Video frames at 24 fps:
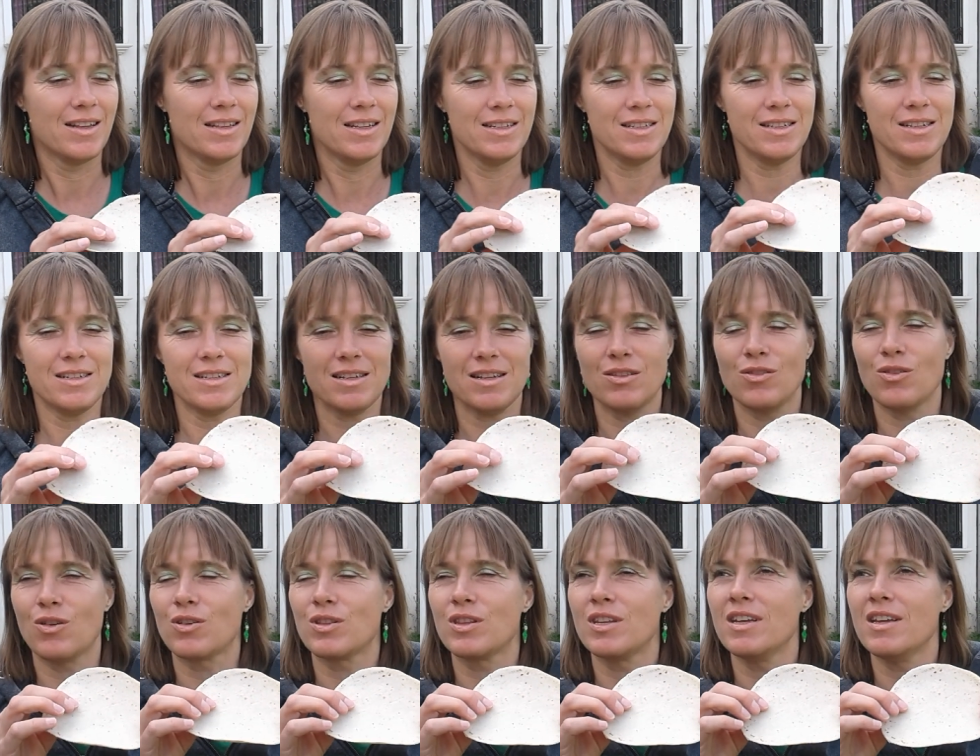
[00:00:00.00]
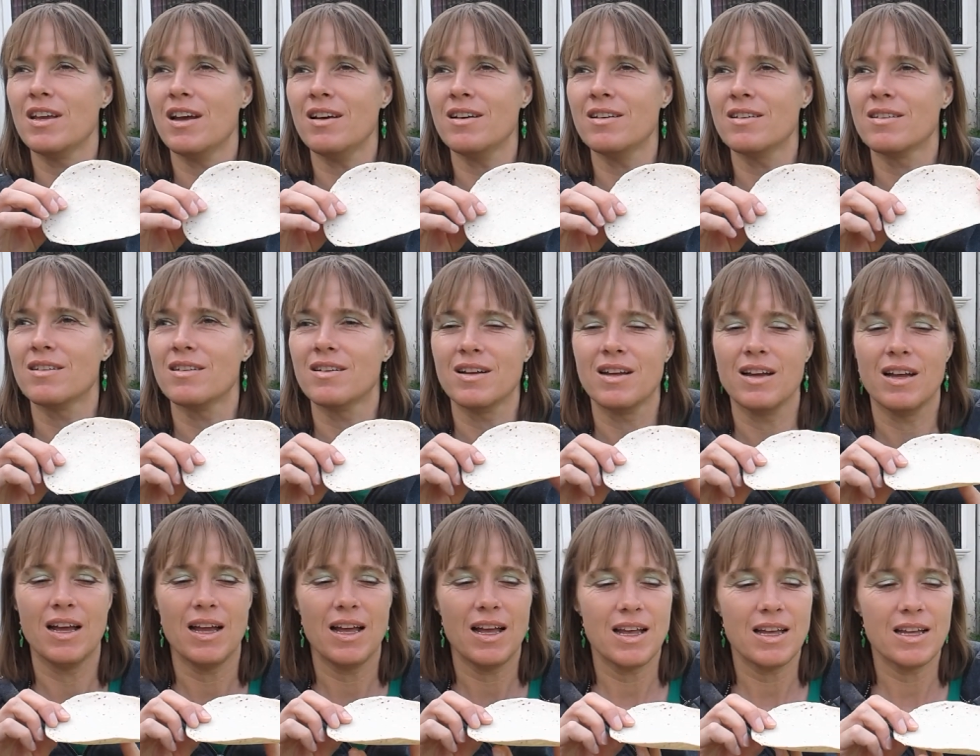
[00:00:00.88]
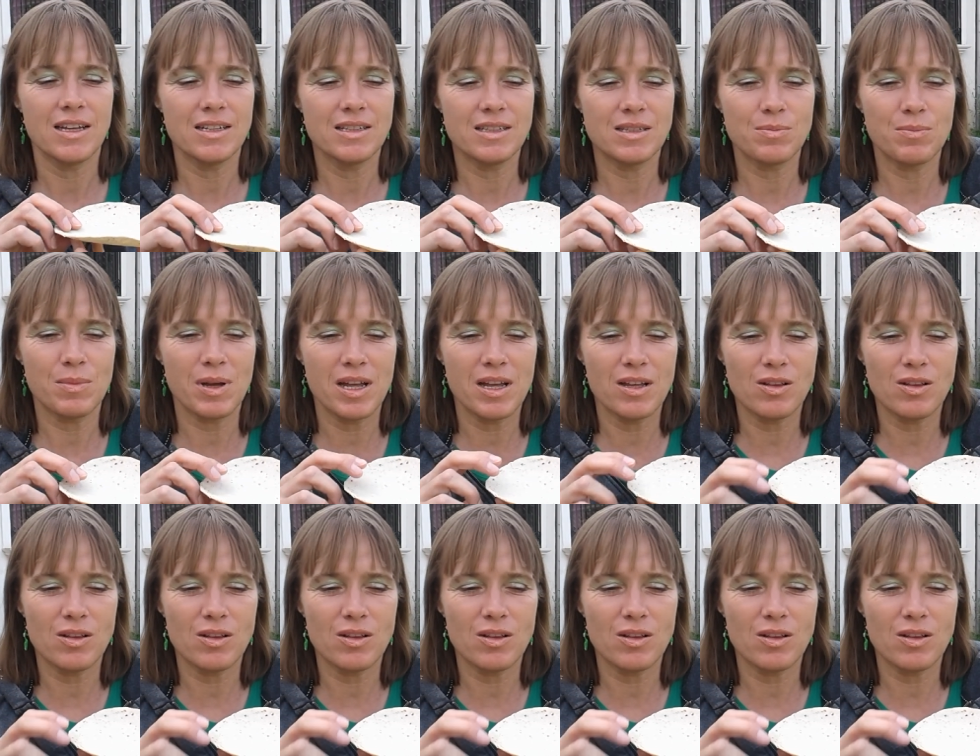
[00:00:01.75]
this is a tortilla. It